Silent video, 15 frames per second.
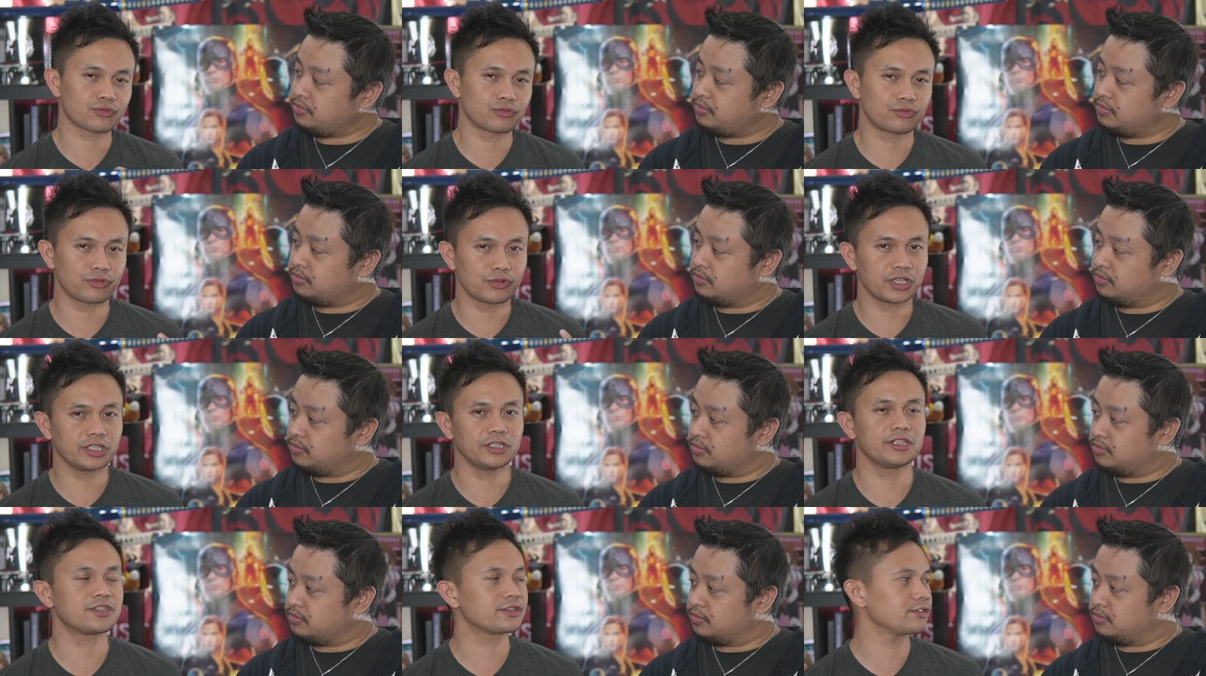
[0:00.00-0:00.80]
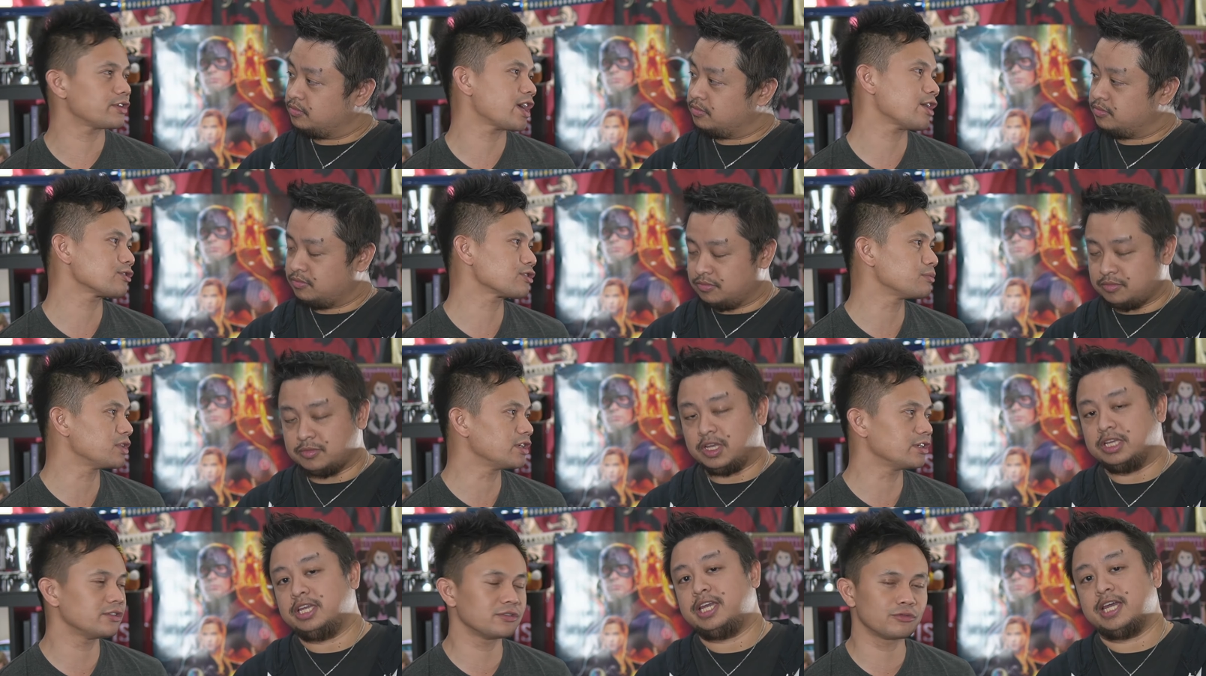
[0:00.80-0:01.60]
Speaker 1: really stood out to
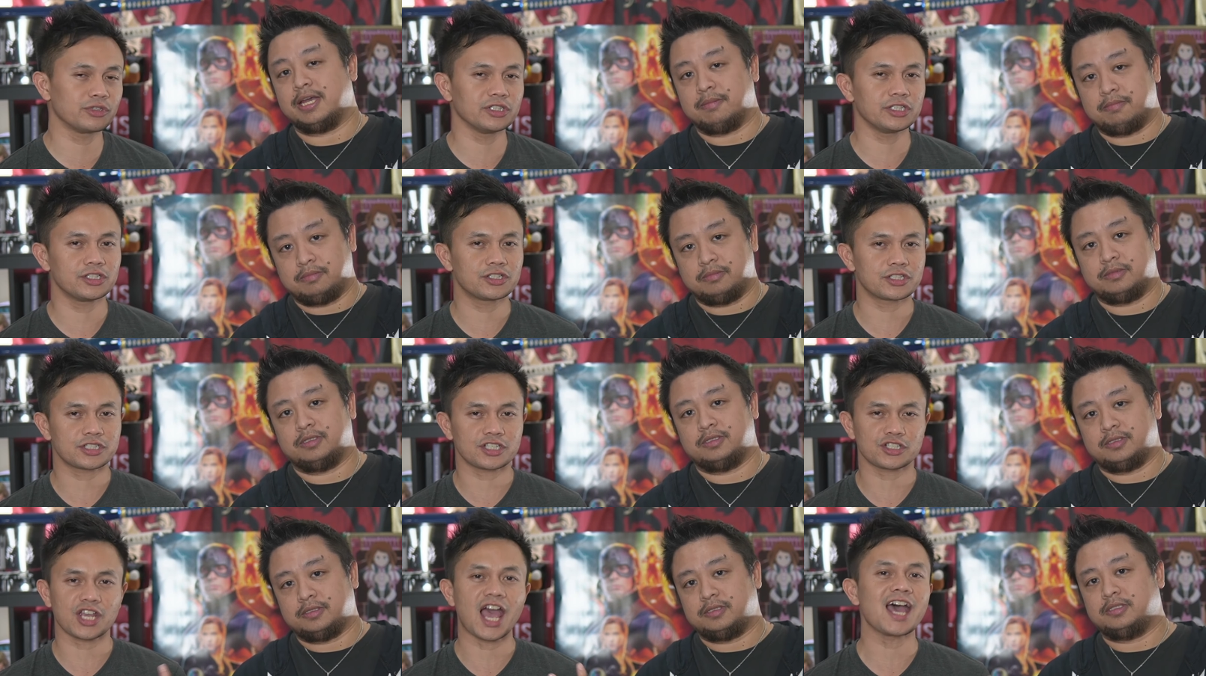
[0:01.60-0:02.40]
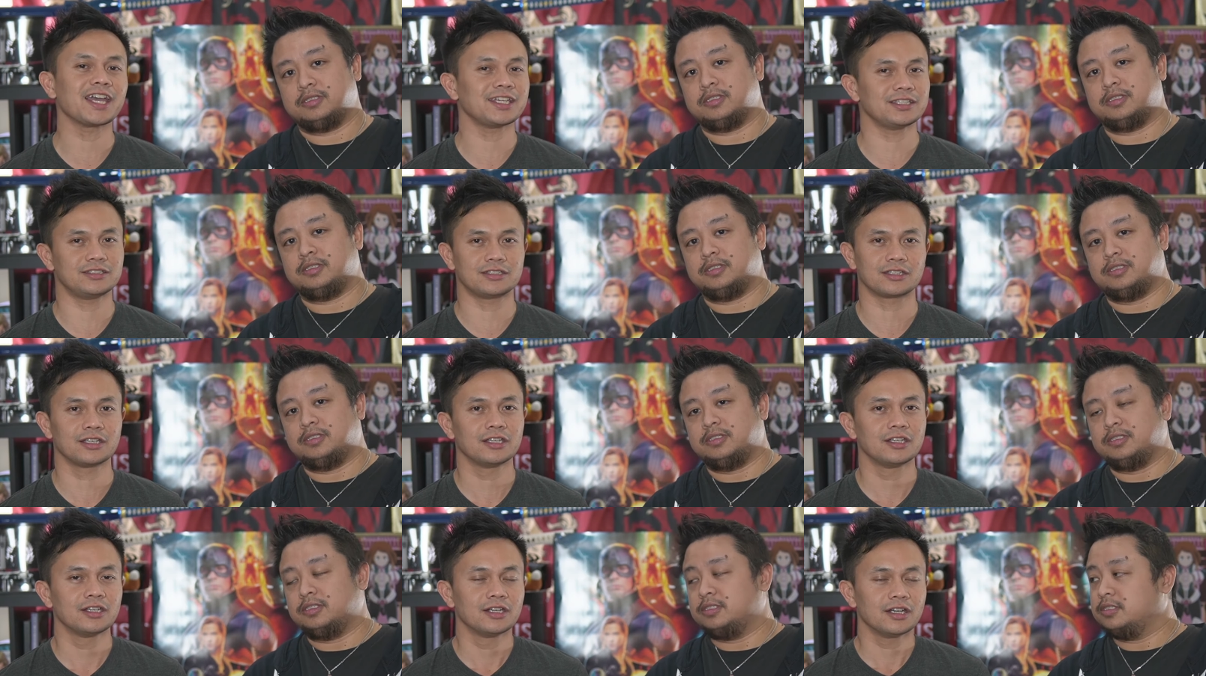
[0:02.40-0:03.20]
me. It yeah. really shined
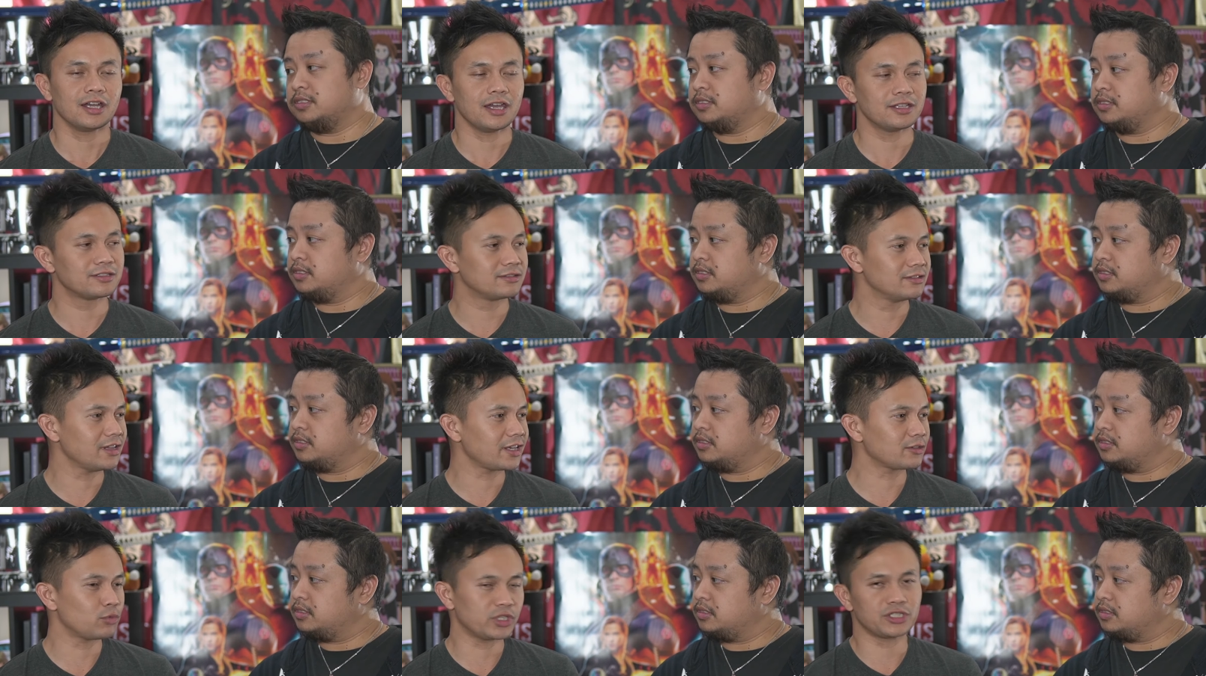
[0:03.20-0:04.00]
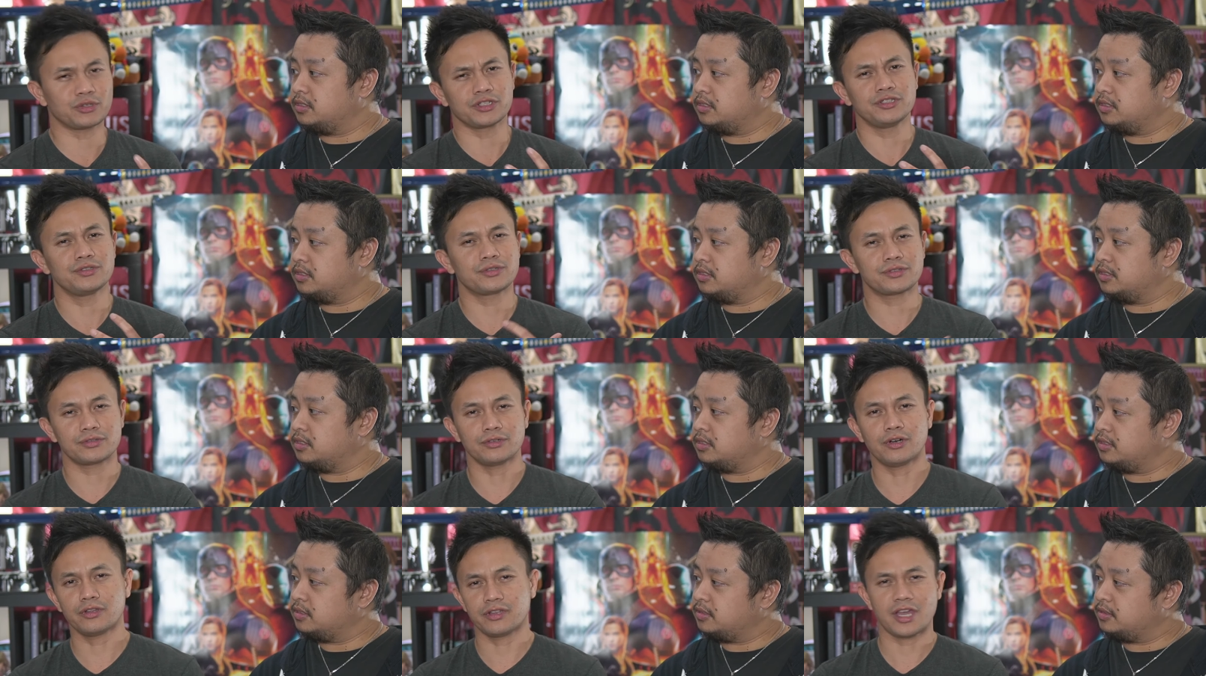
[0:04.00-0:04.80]
and like what you're used to
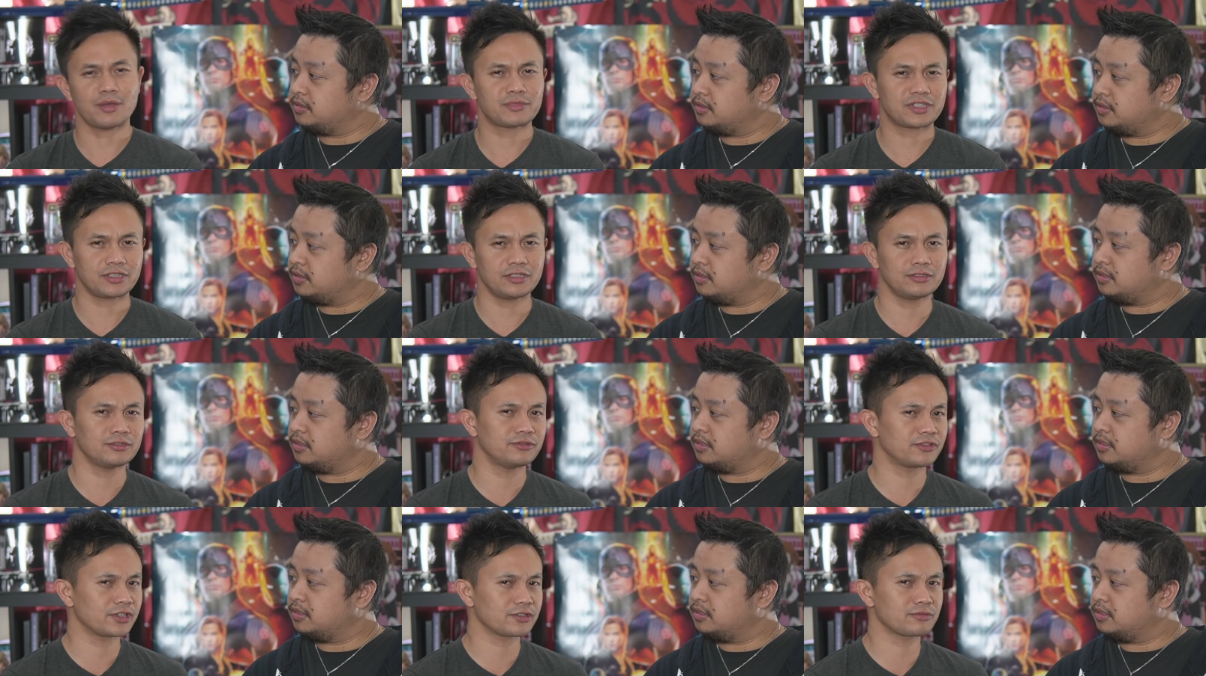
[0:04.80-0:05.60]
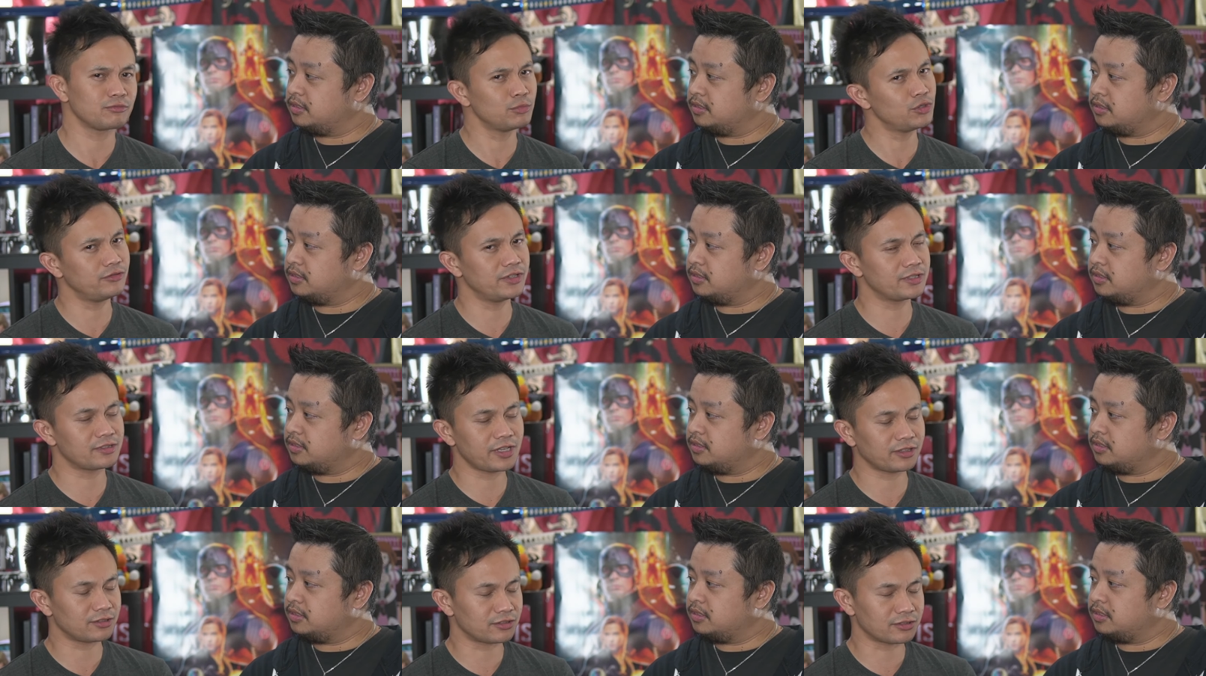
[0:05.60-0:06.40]
all the MCU universe movies
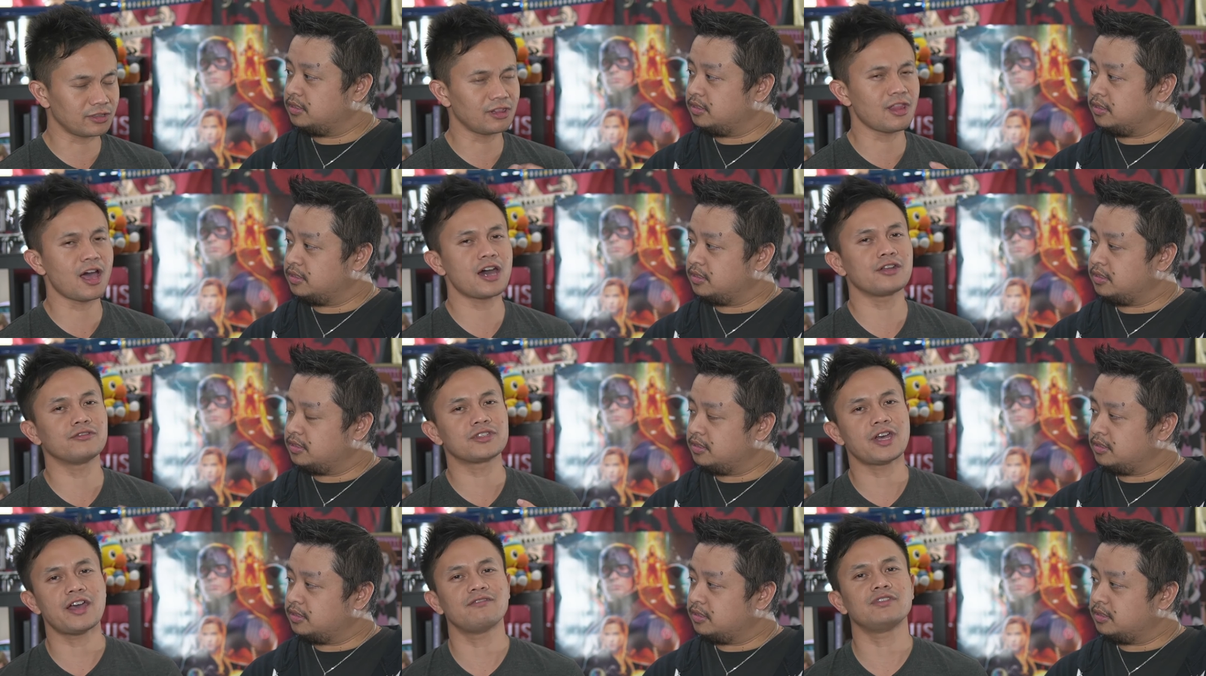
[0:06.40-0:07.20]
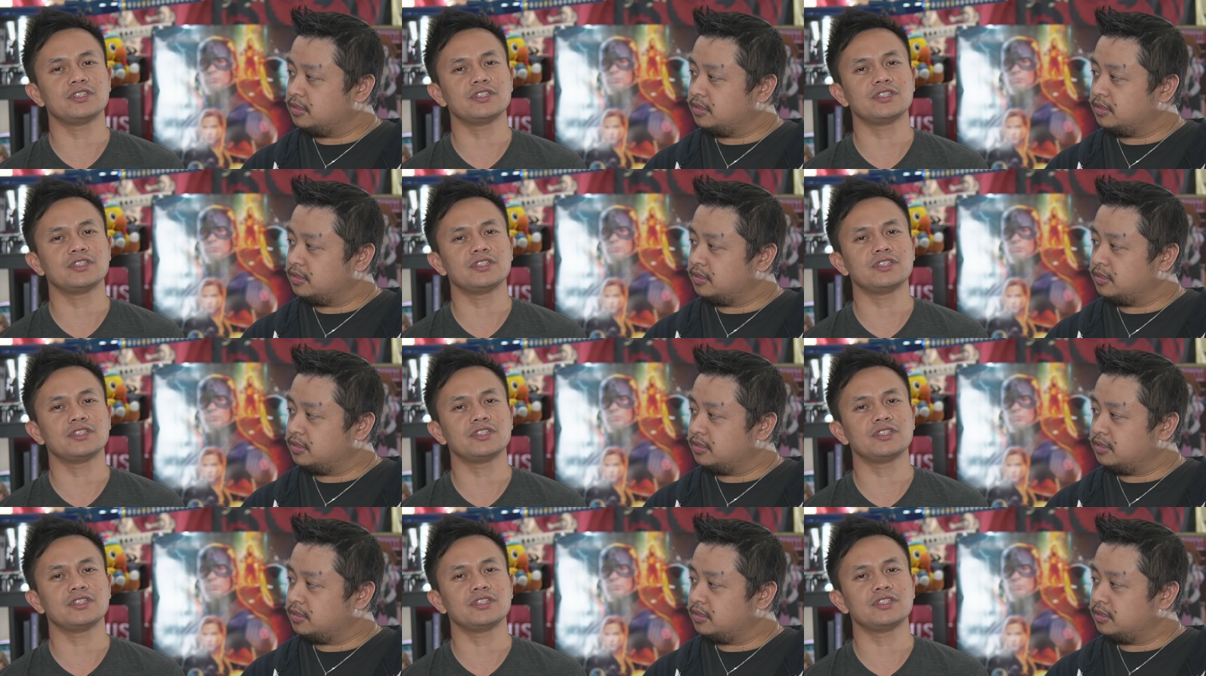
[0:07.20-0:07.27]
like there's a lot of heavy